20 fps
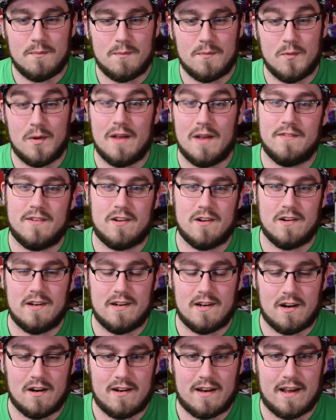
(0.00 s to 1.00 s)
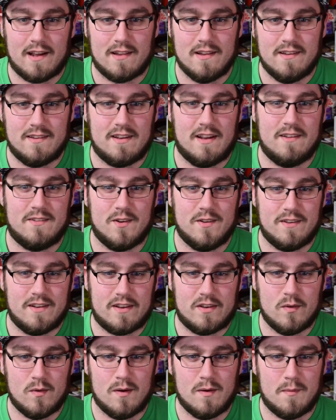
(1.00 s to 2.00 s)
we haven't turned in our deck list yet, so he's like,
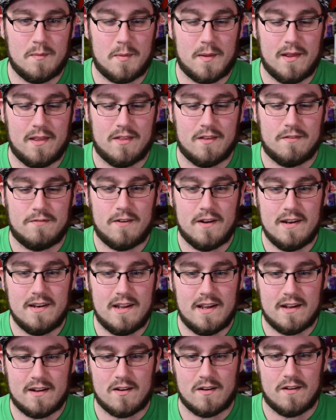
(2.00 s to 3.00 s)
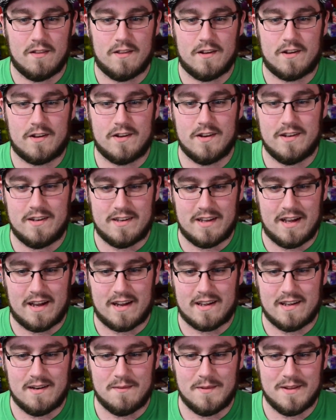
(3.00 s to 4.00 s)
do I want to play the fun deck or the good
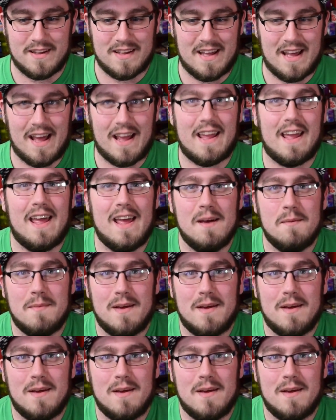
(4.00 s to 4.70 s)
deck? And I'm like, I can't